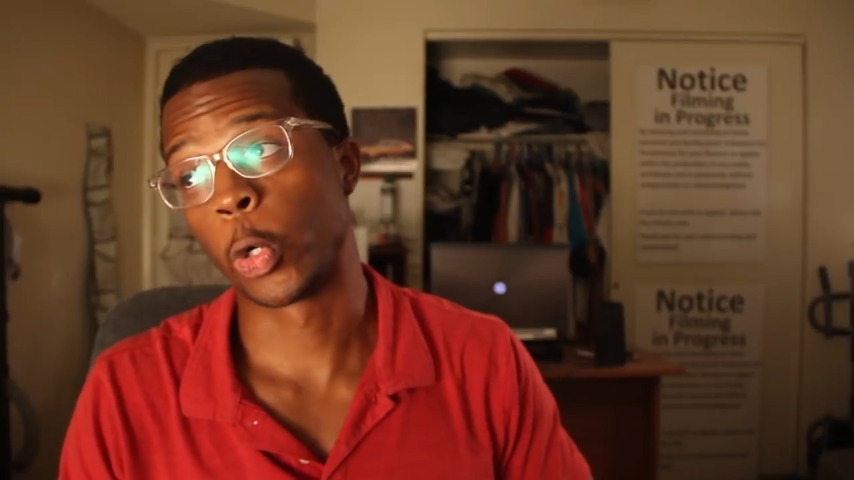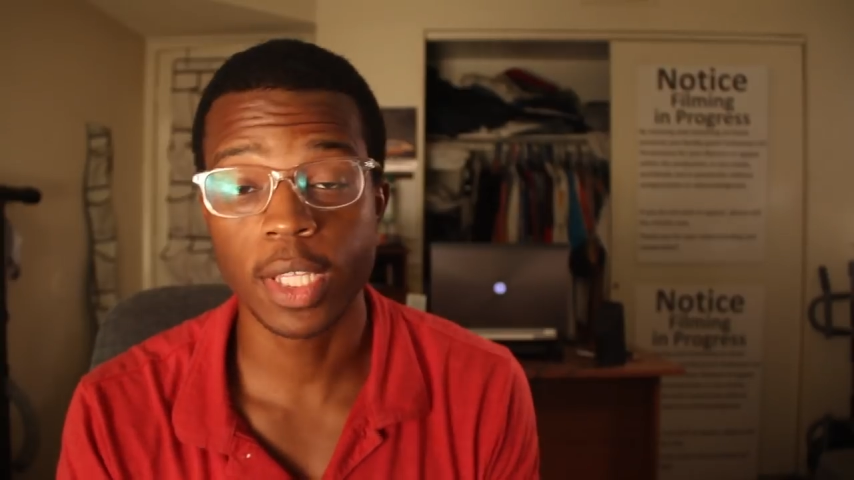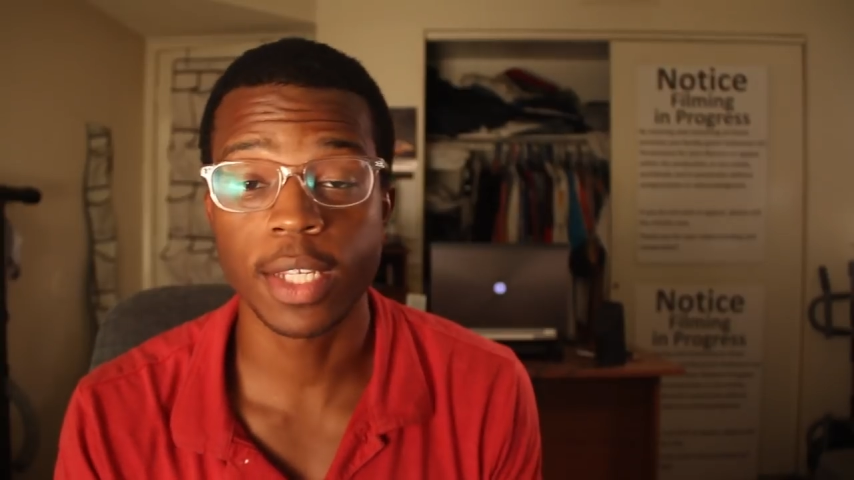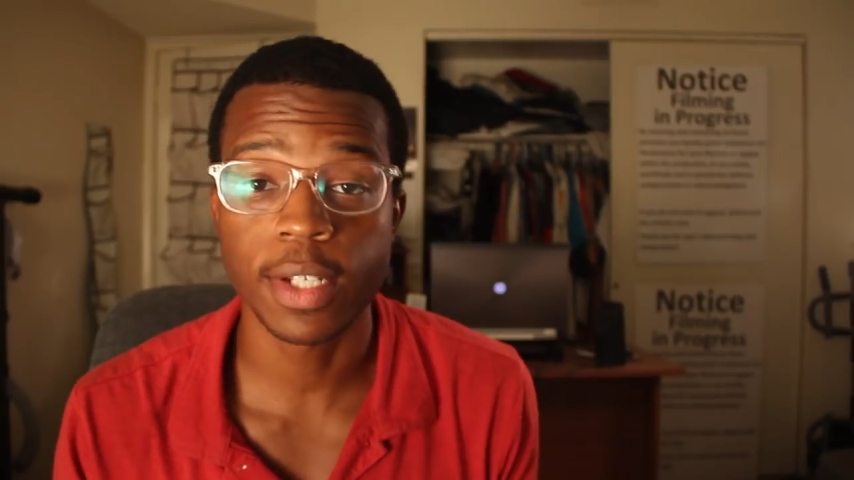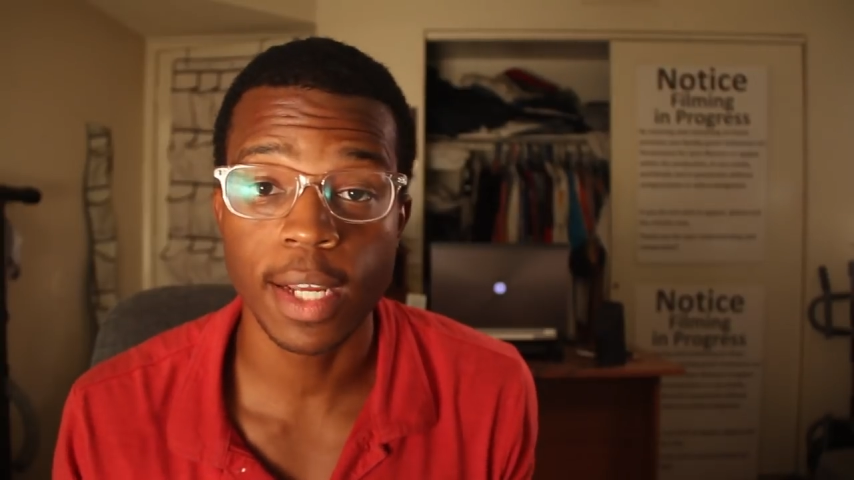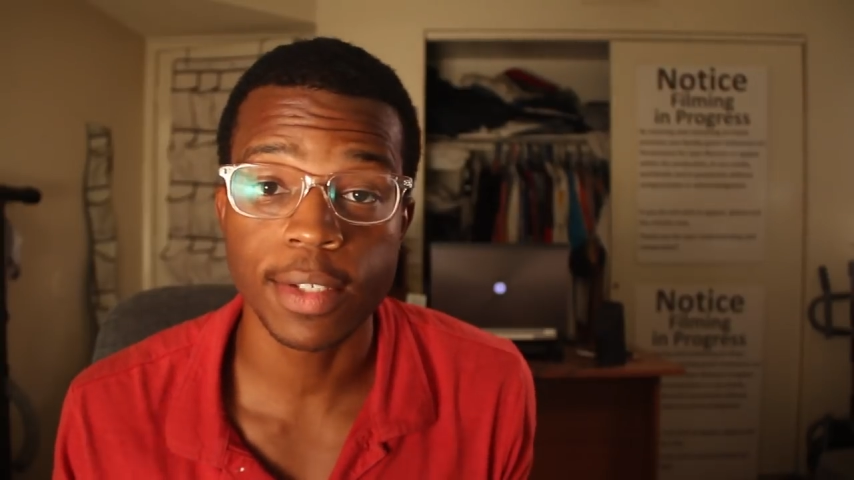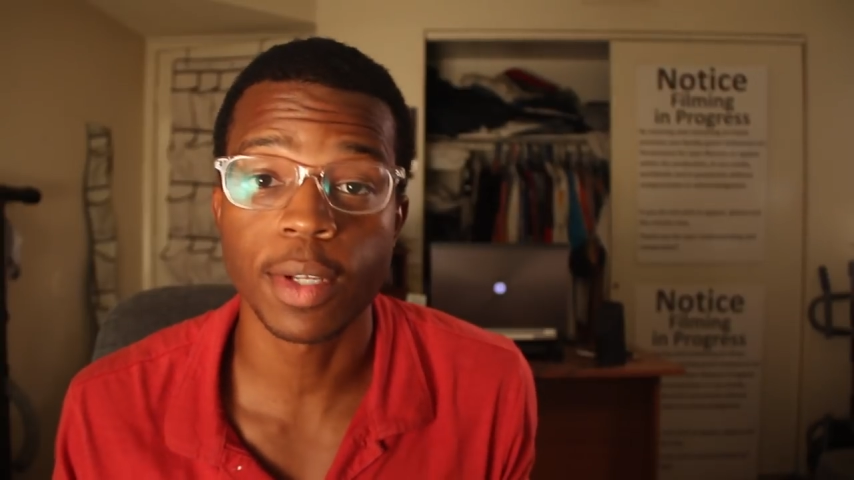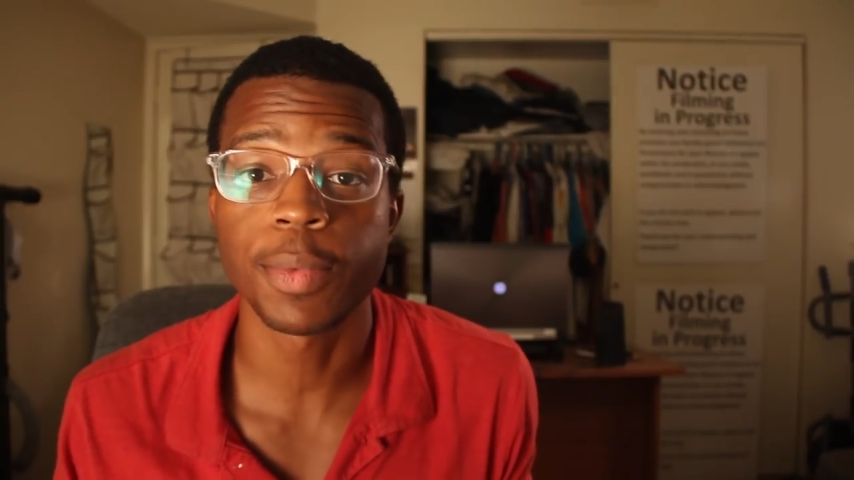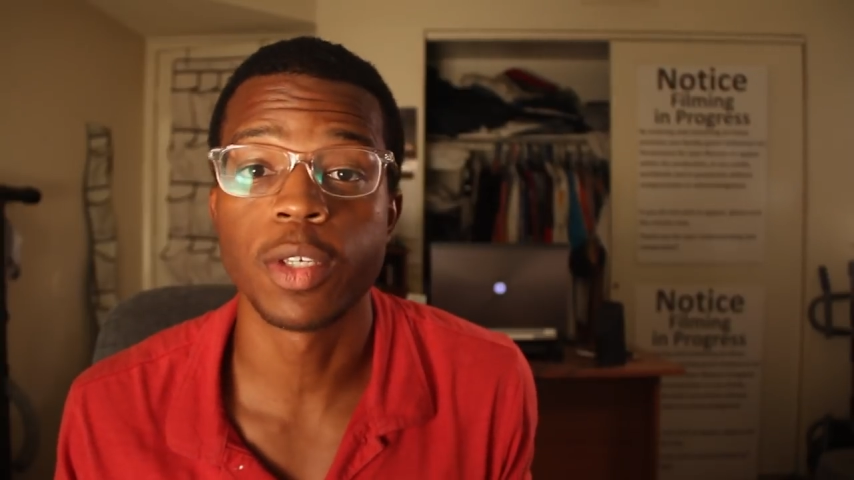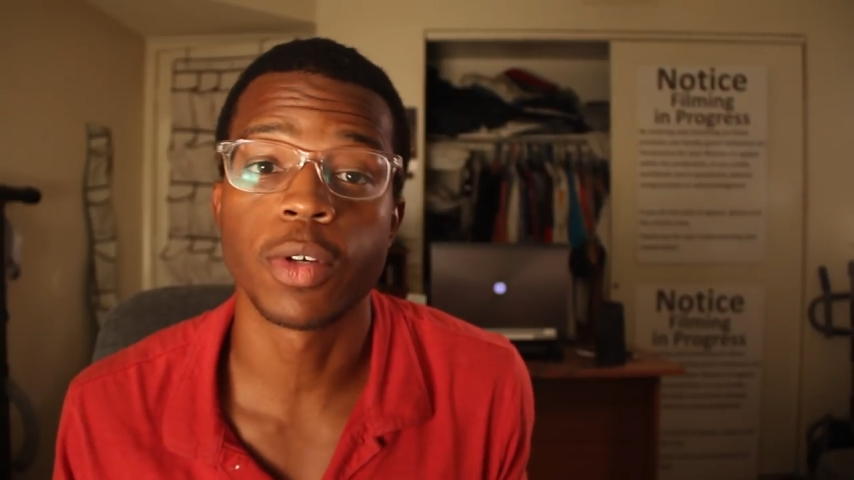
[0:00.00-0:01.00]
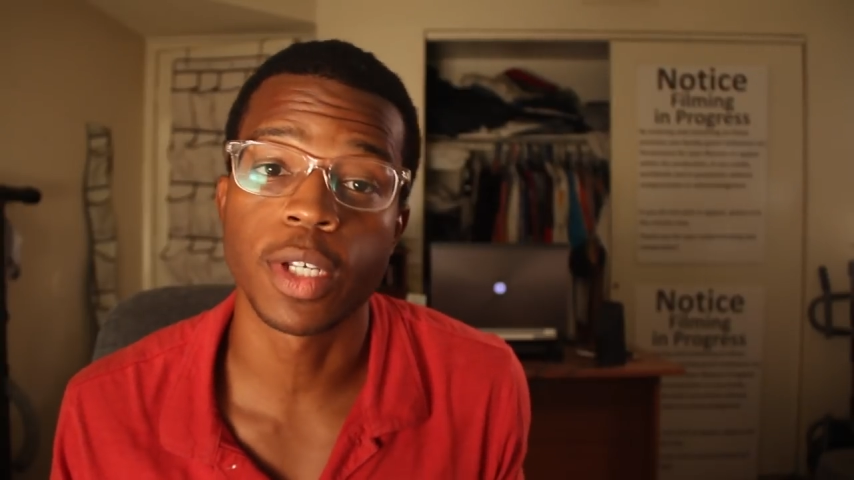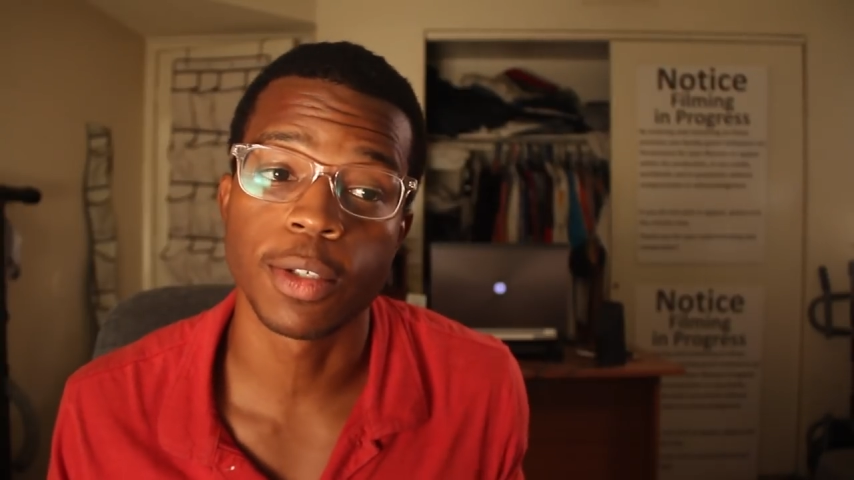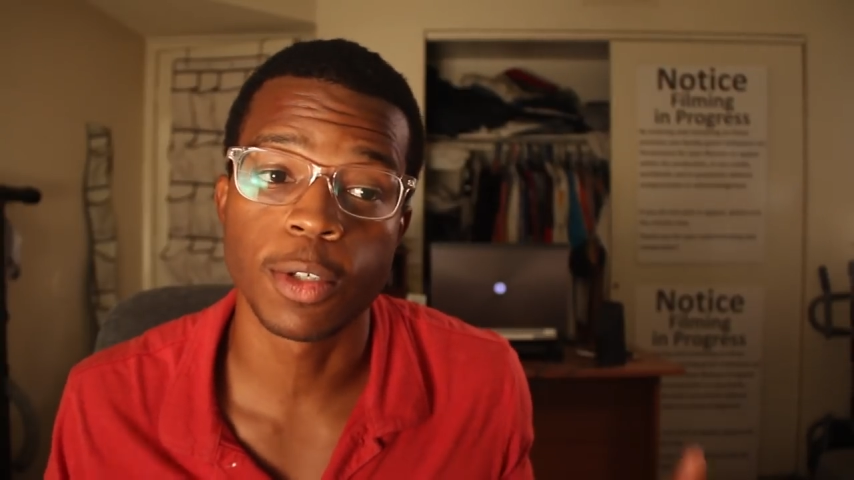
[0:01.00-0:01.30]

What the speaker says: that's not something you can